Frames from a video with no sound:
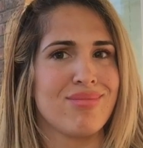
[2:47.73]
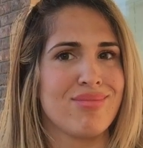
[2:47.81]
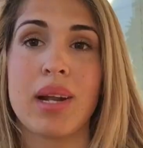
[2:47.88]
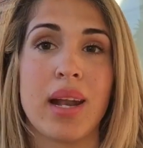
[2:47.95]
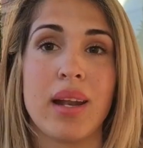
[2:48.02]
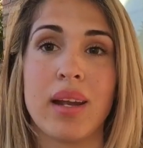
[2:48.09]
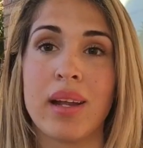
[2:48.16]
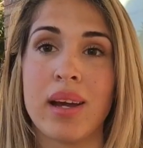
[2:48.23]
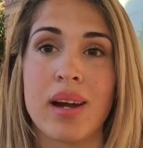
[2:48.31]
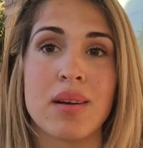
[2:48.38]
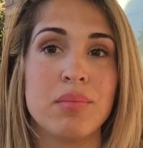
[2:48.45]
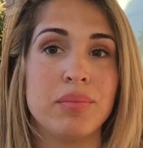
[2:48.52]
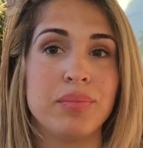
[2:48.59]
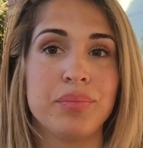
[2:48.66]
but I didn't
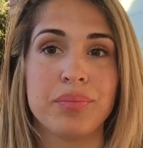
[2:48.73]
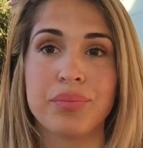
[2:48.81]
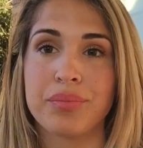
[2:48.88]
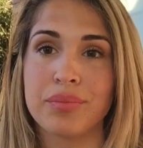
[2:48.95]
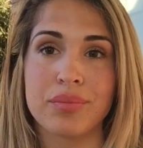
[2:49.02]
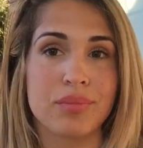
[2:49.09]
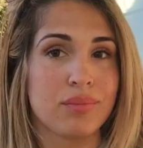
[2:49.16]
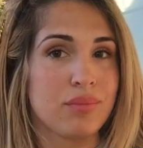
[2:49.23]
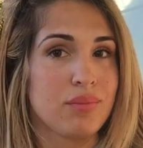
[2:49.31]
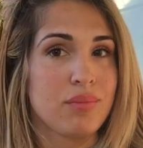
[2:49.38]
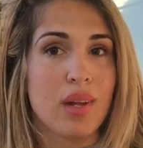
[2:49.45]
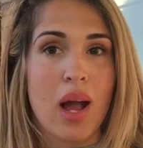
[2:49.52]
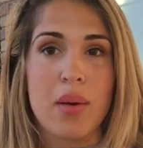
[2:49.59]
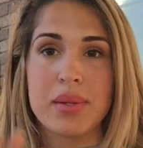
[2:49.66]
care.
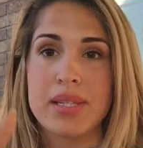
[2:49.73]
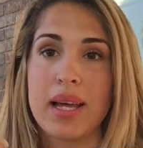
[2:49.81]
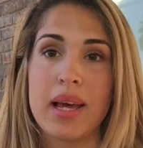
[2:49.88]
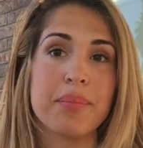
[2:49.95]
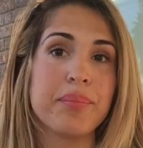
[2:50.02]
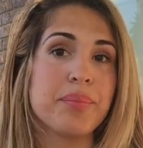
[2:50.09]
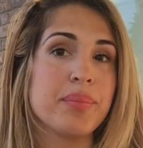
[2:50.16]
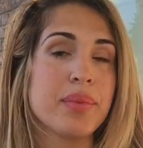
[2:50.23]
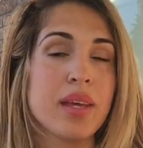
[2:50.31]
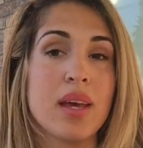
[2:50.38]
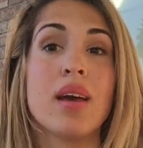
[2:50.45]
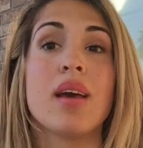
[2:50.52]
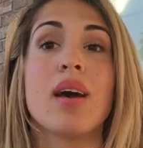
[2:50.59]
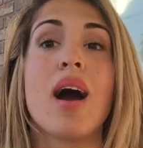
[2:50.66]
I was like,
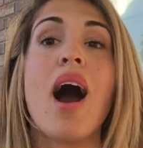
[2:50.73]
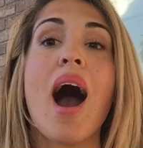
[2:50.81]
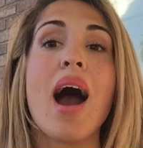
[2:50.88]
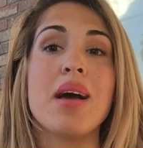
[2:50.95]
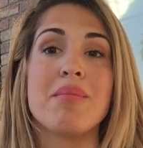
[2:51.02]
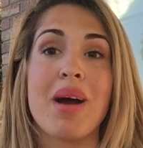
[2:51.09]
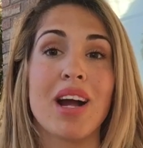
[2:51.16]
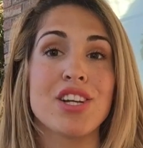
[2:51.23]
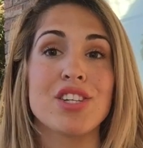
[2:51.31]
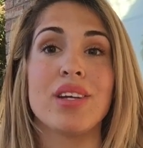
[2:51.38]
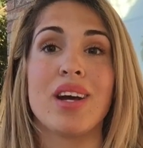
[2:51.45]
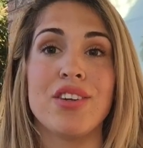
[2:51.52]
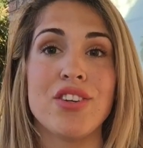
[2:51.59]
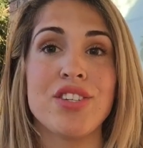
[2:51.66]
I am
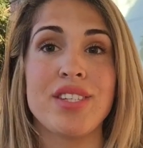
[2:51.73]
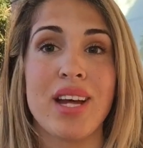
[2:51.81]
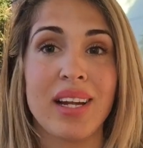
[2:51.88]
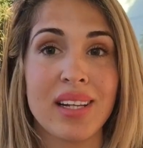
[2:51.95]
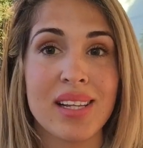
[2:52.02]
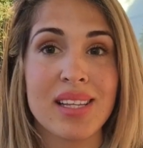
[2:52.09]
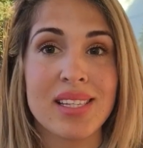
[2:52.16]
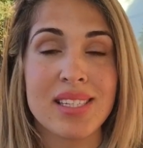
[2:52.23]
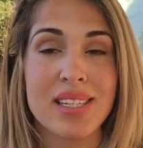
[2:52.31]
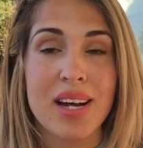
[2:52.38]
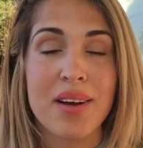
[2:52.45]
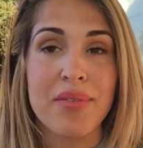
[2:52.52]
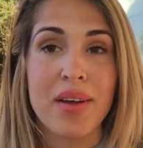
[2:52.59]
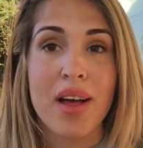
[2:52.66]
actually understanding this
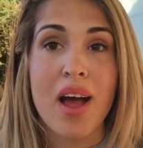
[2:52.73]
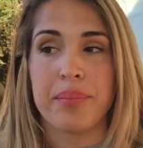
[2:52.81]
stuff.